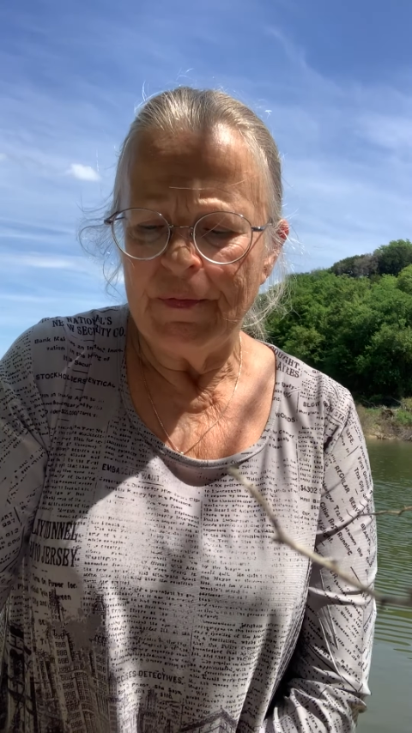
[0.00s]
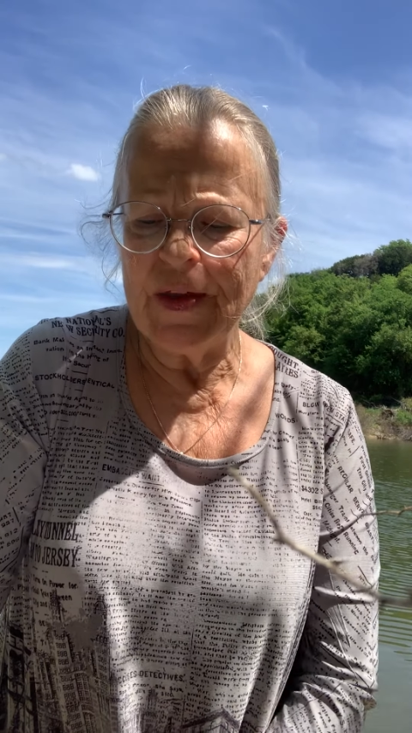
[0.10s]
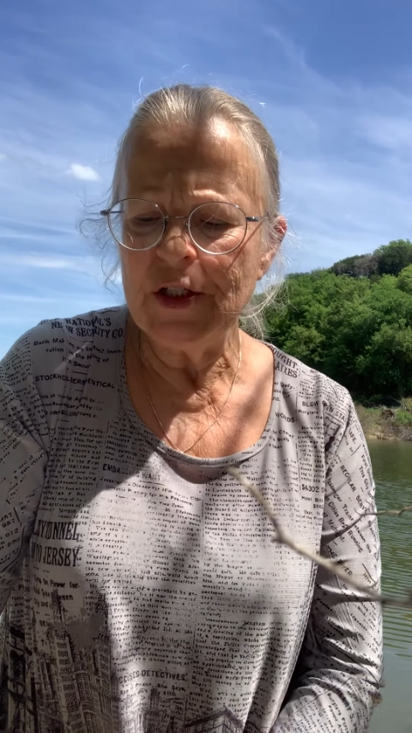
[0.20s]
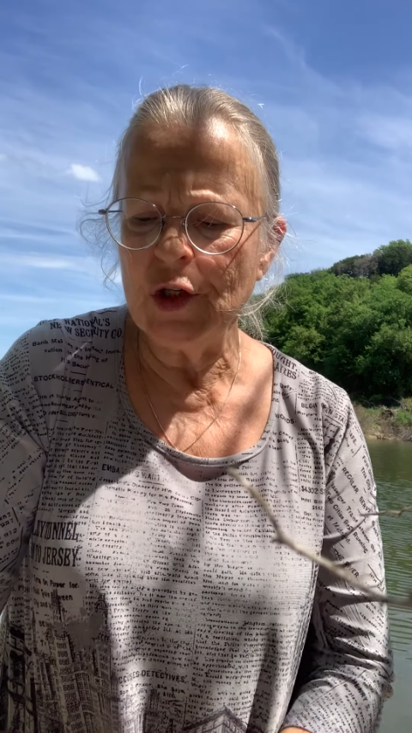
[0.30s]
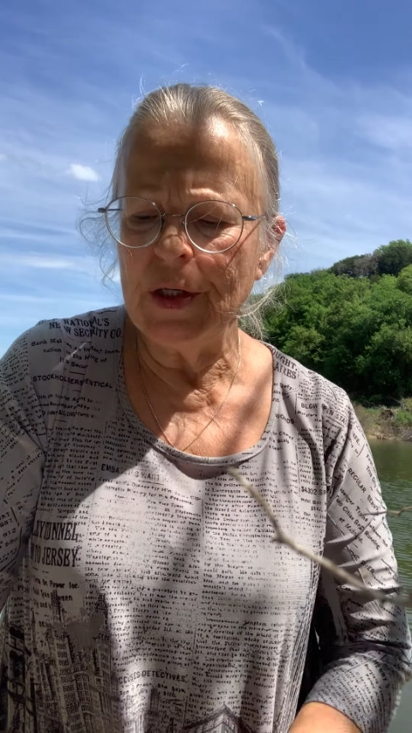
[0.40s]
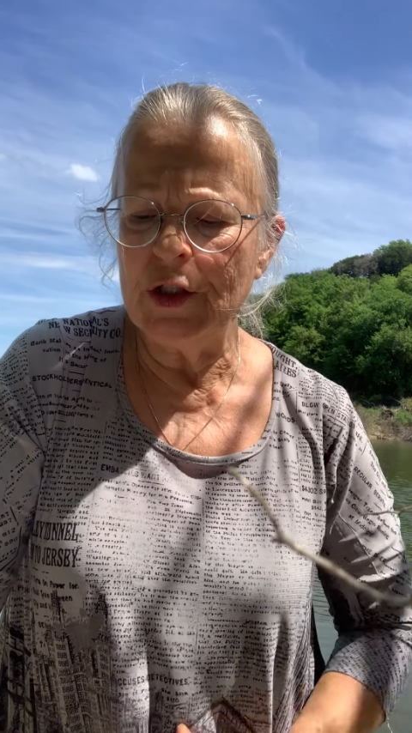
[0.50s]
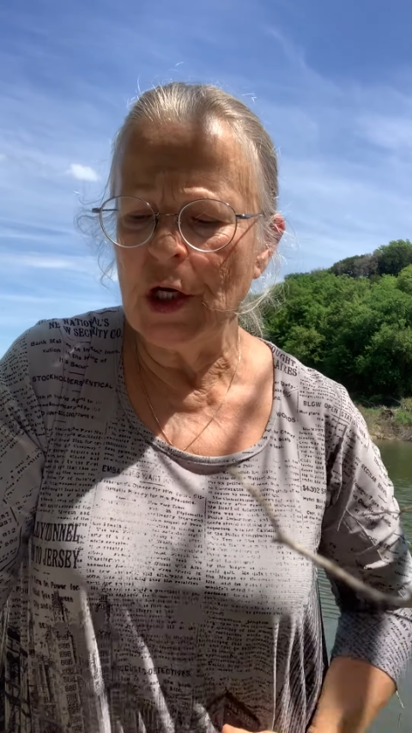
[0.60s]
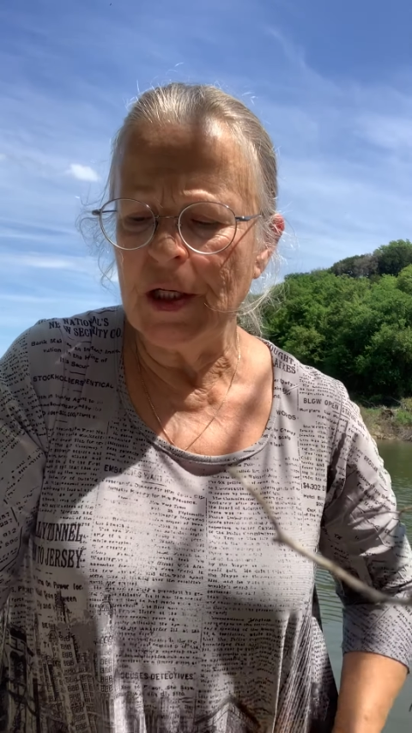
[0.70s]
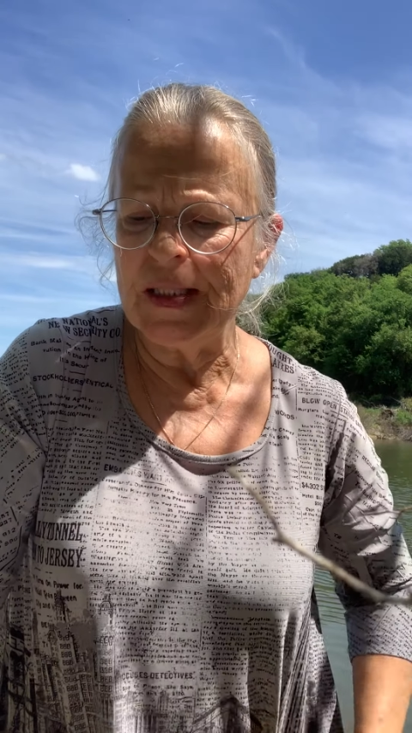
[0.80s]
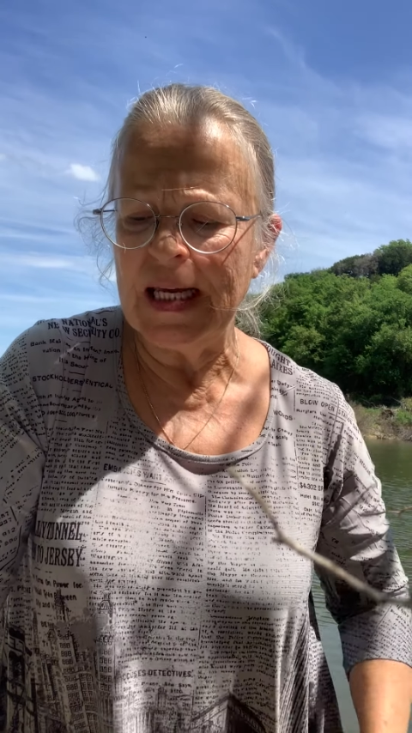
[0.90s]
they started
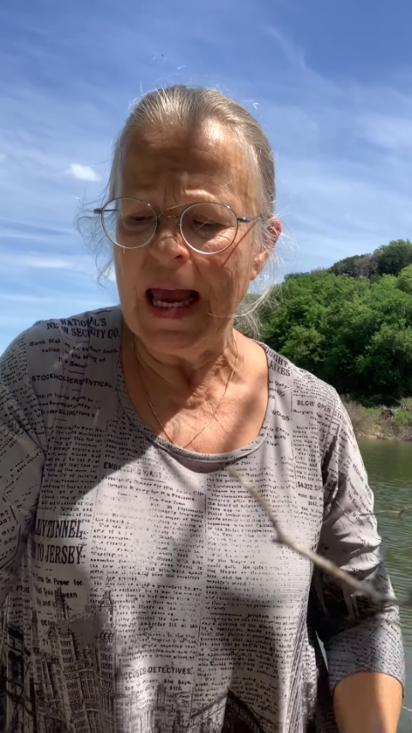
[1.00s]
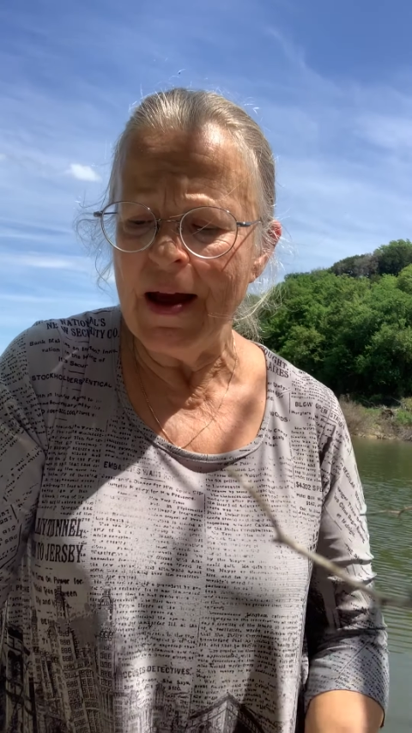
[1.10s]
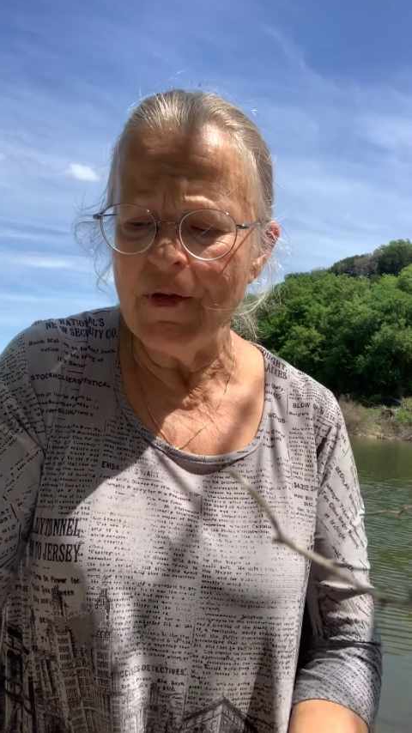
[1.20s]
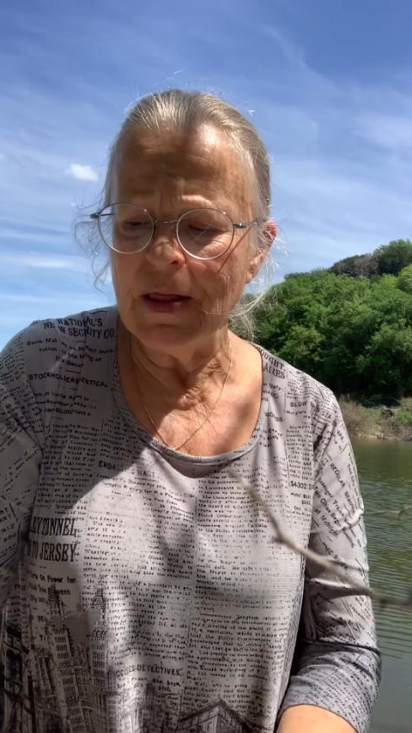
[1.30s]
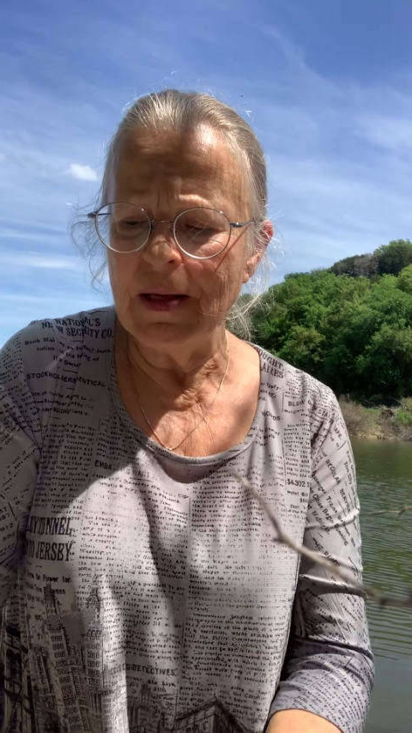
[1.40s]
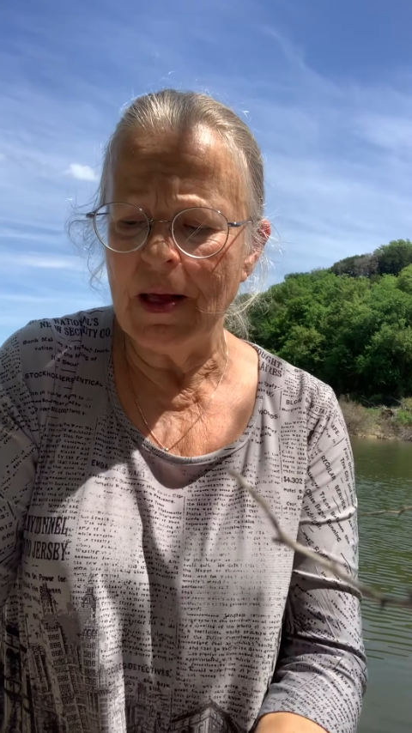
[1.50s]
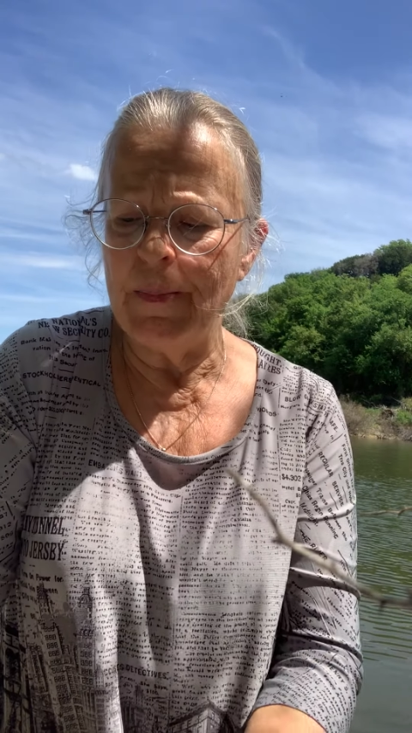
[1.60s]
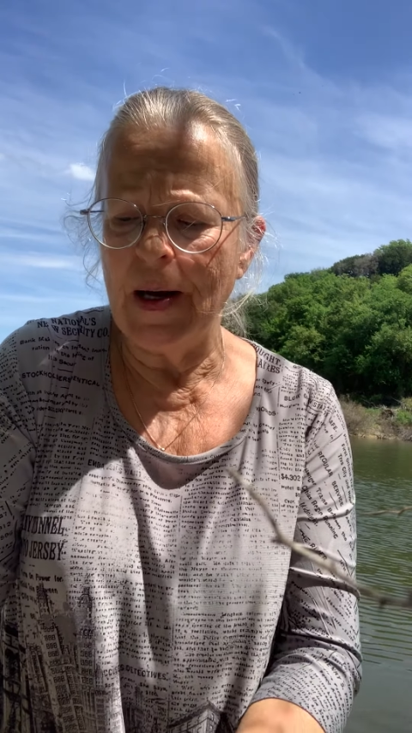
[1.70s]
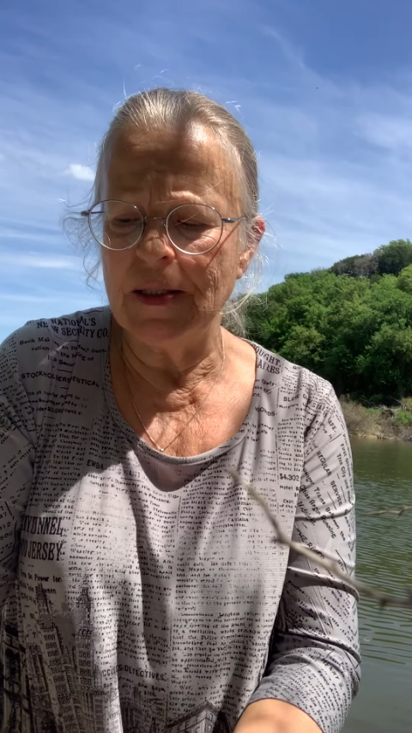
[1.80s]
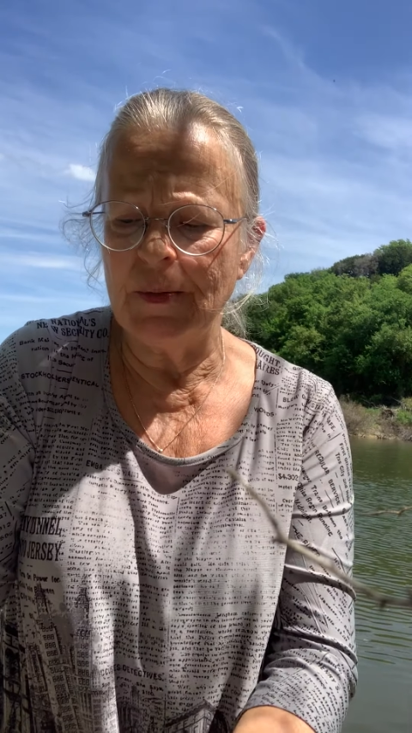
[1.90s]
tossing everything they
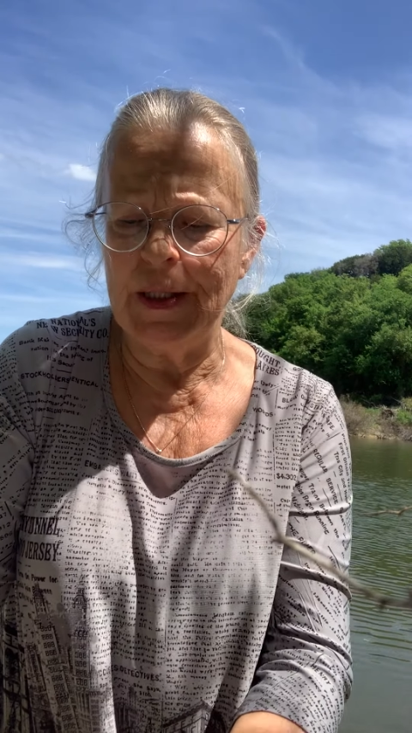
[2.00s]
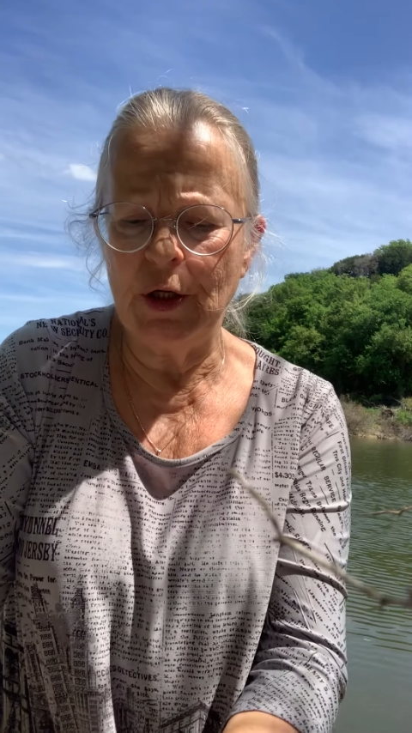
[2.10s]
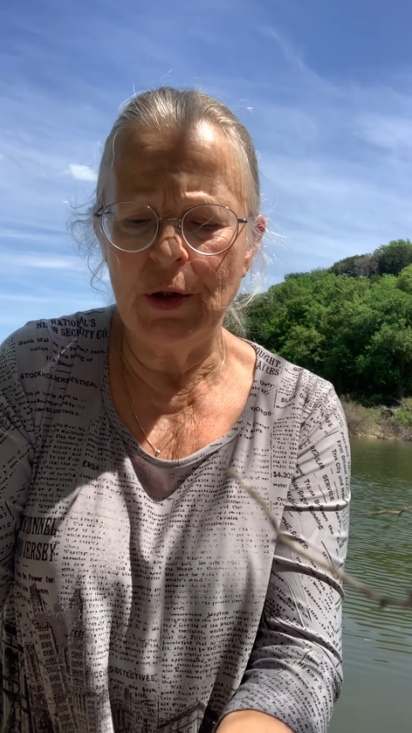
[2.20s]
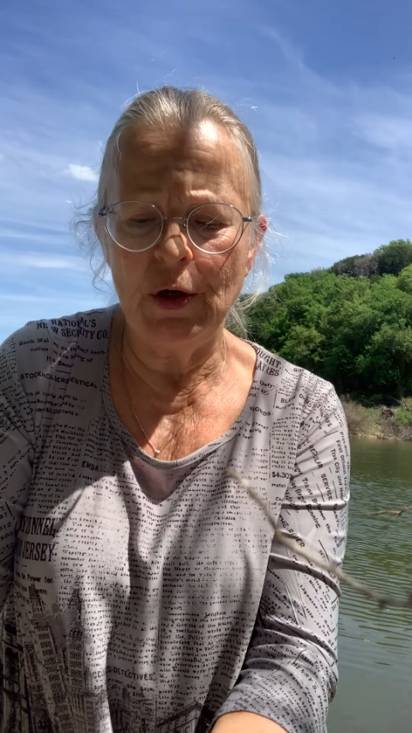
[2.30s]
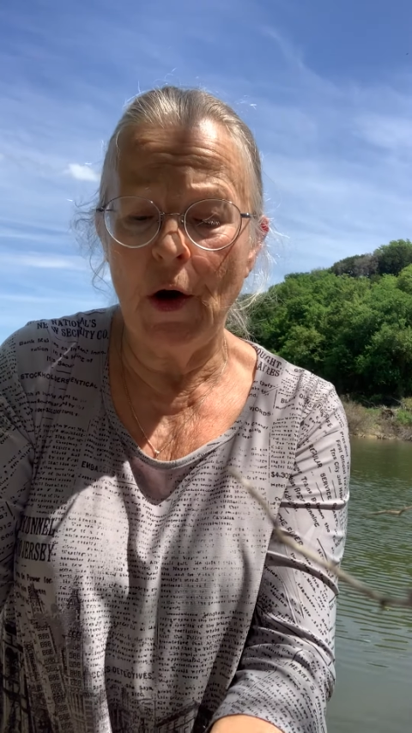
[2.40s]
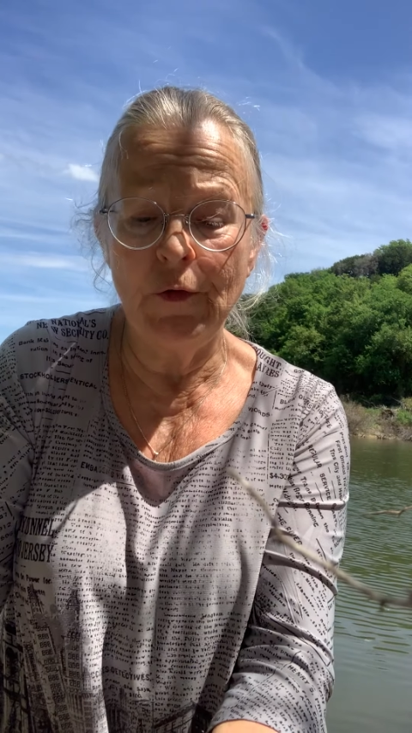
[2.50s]
possibly could